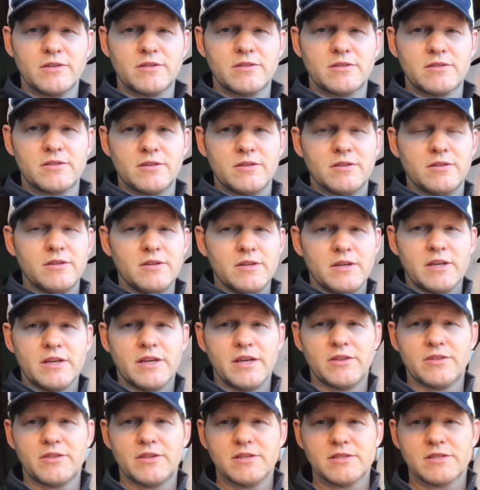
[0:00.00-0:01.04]
to
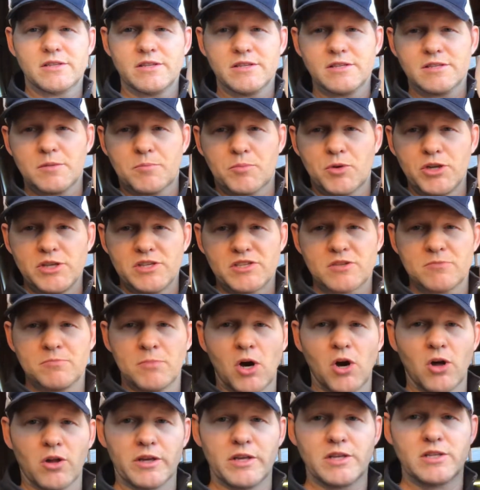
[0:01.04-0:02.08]
get this. This is a pretty
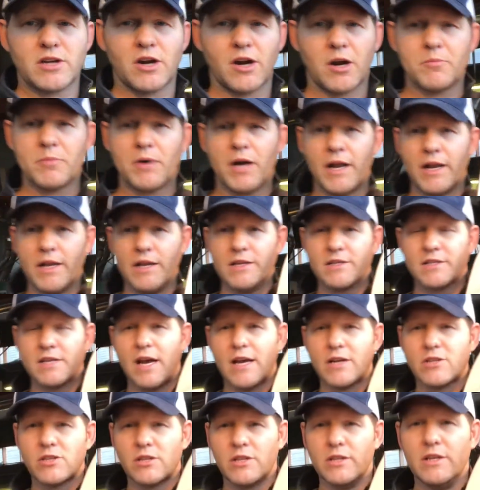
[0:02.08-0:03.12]
small guitar body. It
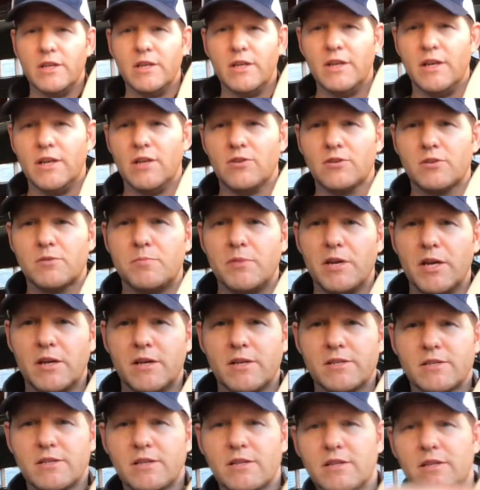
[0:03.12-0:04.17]
looks big
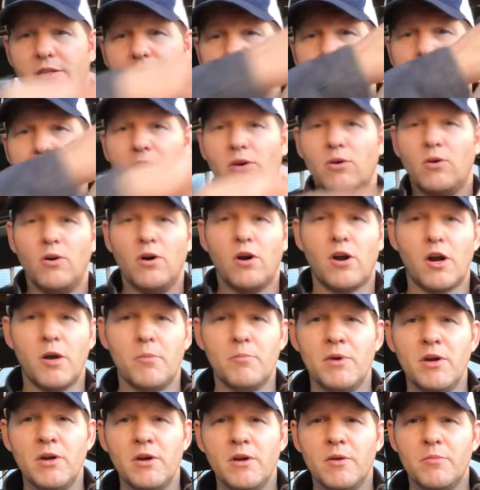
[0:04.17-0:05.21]
because it gets this big whole arm,
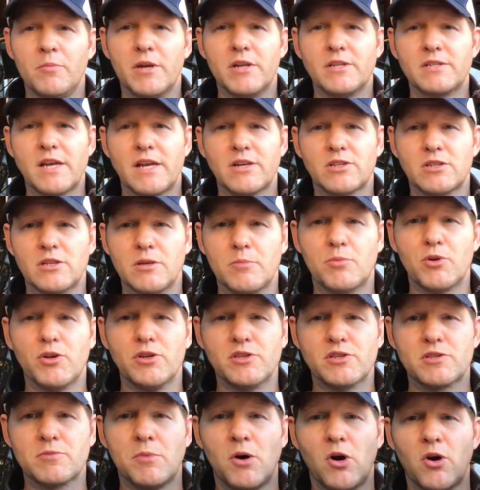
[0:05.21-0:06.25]
but it's actually a pretty
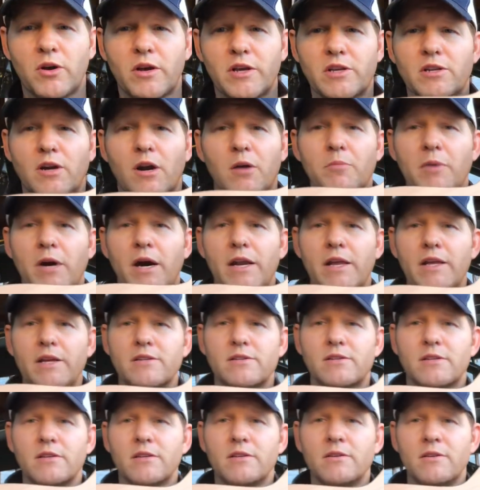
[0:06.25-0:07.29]
small guitar body.
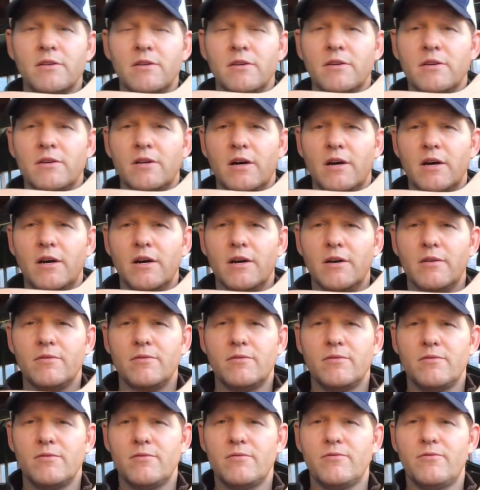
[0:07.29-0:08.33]
It's a
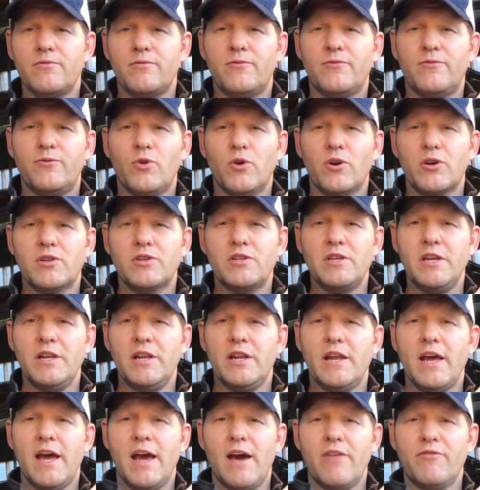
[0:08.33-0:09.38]

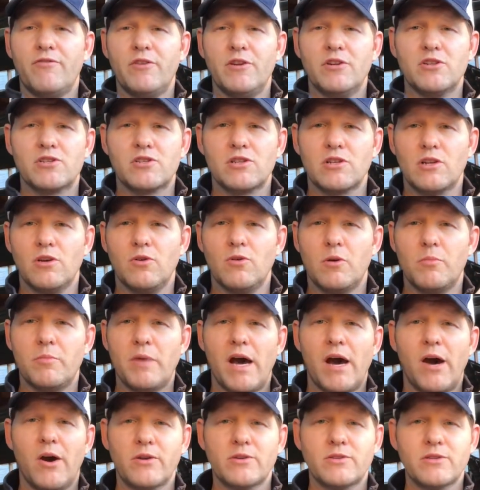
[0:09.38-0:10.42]
14.5-inch lower
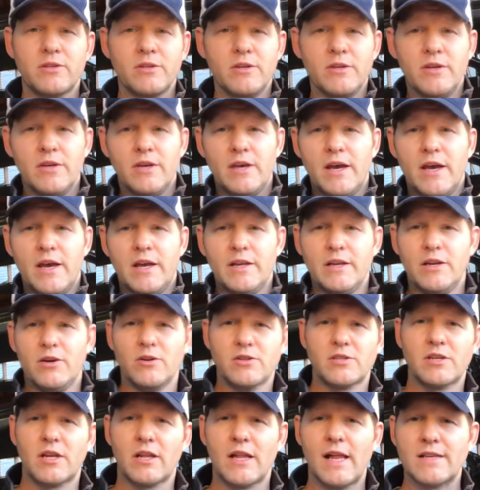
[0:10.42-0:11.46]
bout. And
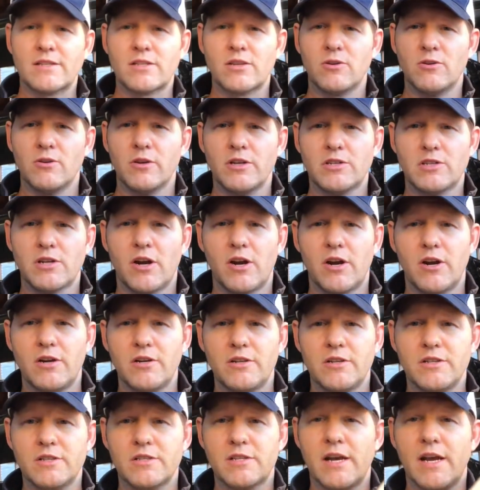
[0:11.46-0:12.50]
it's a classical guitar
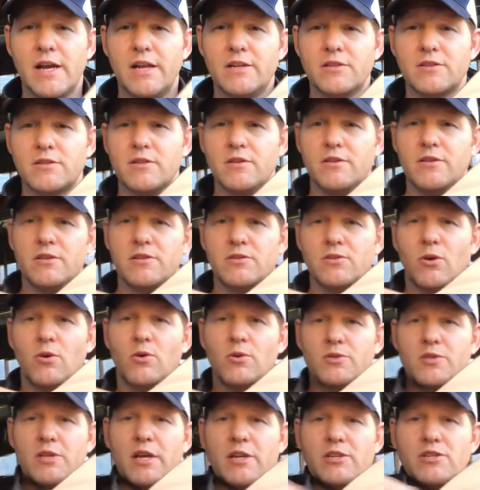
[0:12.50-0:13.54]
design. This whole
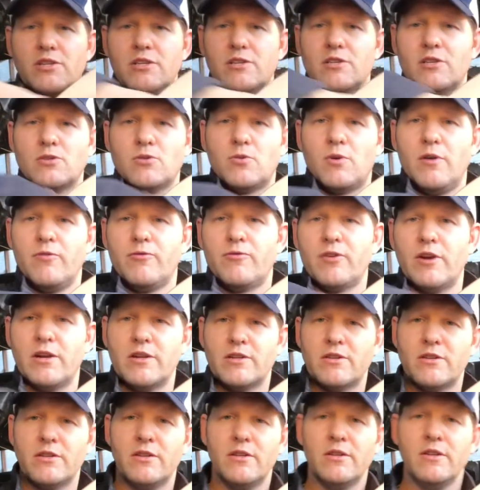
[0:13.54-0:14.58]
section is a 12 fret
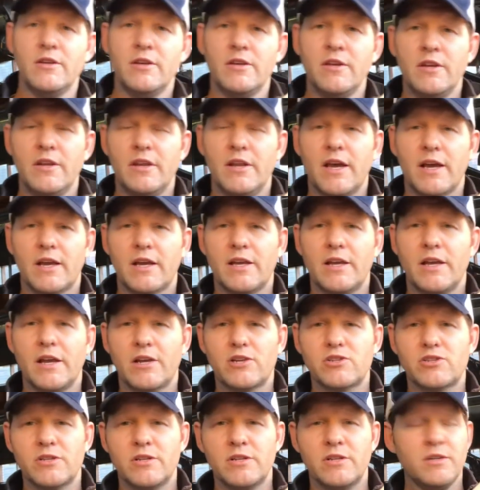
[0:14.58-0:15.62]
to the neck
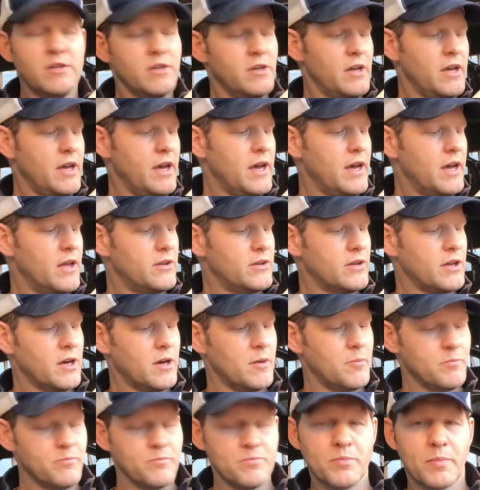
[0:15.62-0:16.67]
connection, and
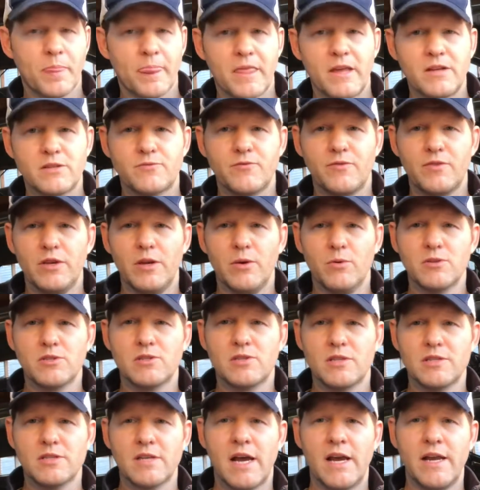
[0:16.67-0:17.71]
it was
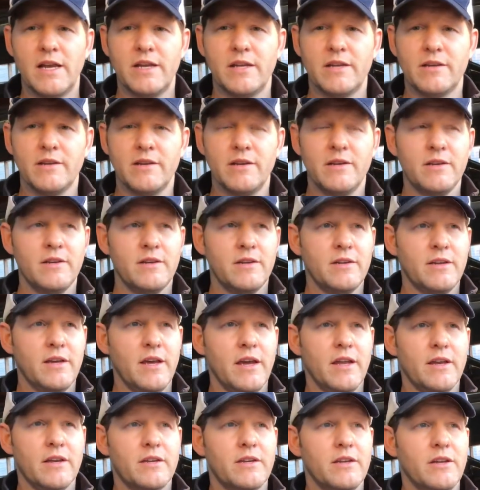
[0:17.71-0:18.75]
designed
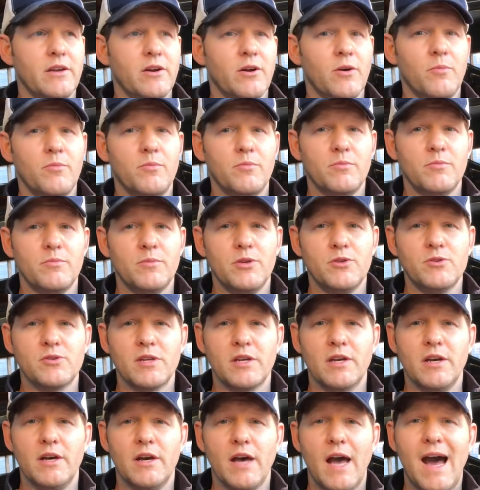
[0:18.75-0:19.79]
and using
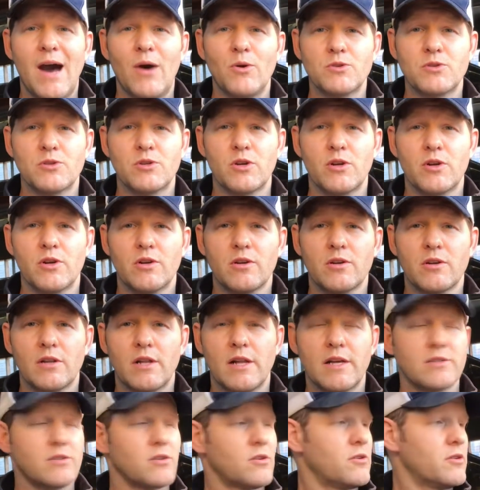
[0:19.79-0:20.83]
a Hauser
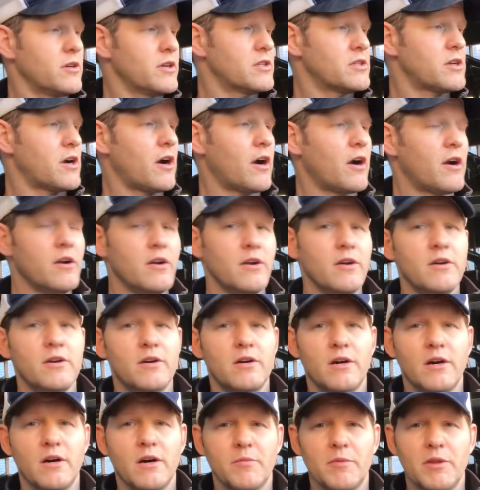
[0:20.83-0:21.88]
classical guitar
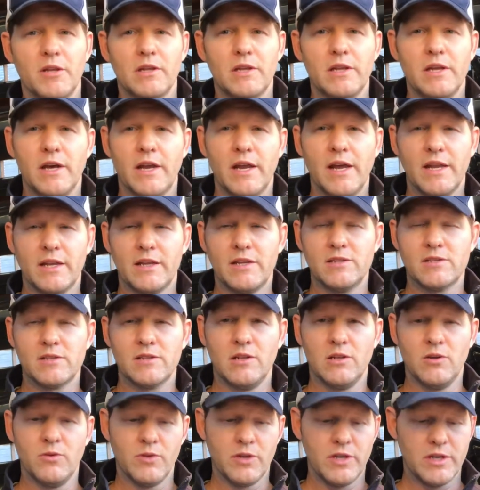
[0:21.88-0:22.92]
that Leon Atkinson
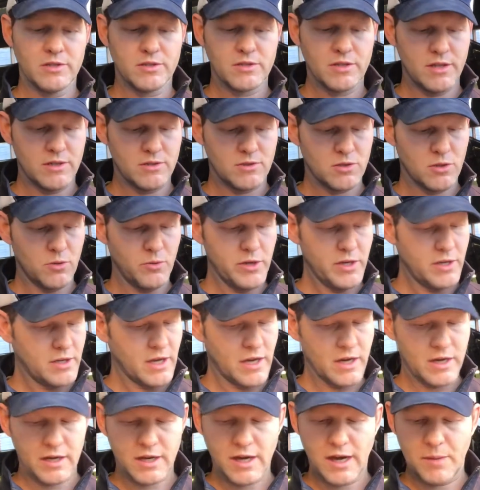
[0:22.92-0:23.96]
loaned us, and so we
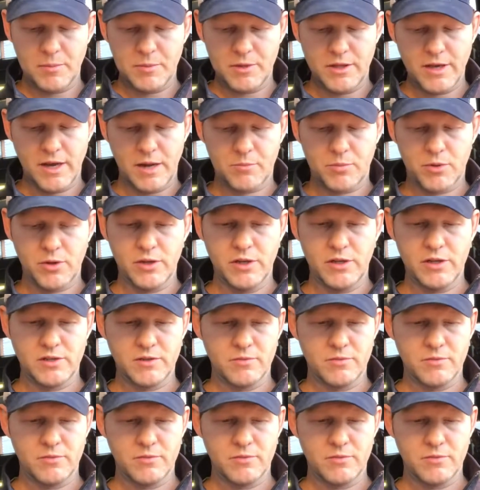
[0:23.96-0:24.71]
kind of copied that pretty